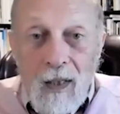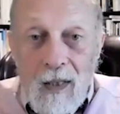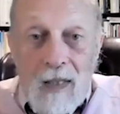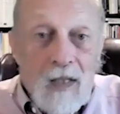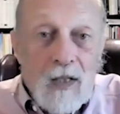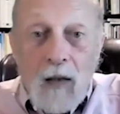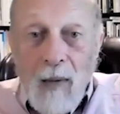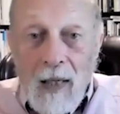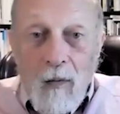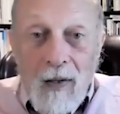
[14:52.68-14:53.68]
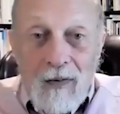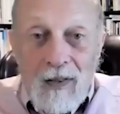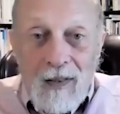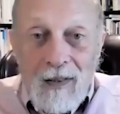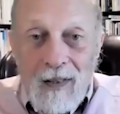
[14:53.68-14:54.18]
That's mm. still
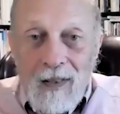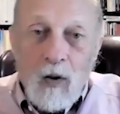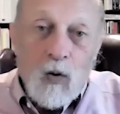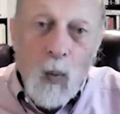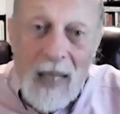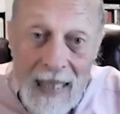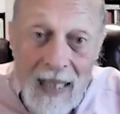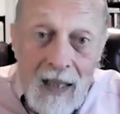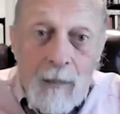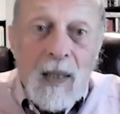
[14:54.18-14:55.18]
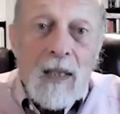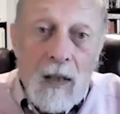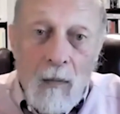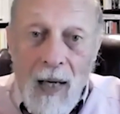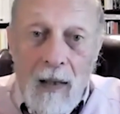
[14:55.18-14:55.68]
microwaves. It's weak, but it's
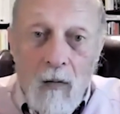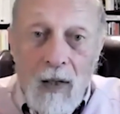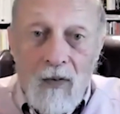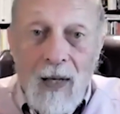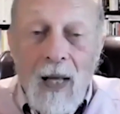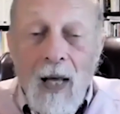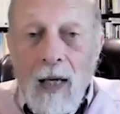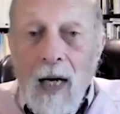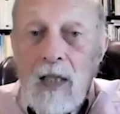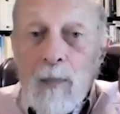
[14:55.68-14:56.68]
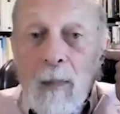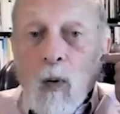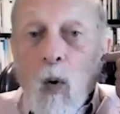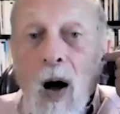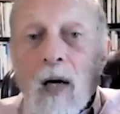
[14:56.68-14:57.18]
still microwaves. And I see
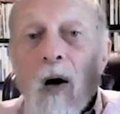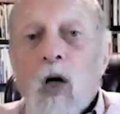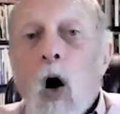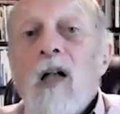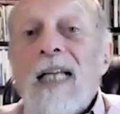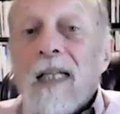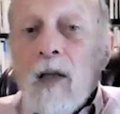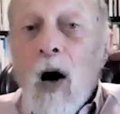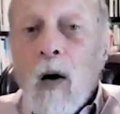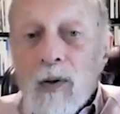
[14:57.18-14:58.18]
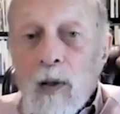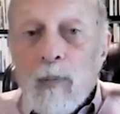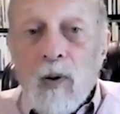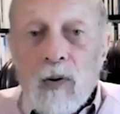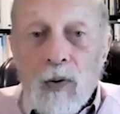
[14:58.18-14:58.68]
people walking around all day long with their
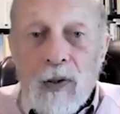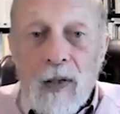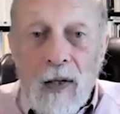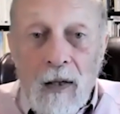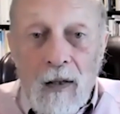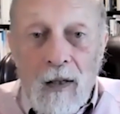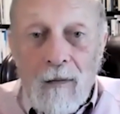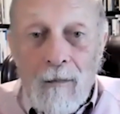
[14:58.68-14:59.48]
Bluetooth in their ear.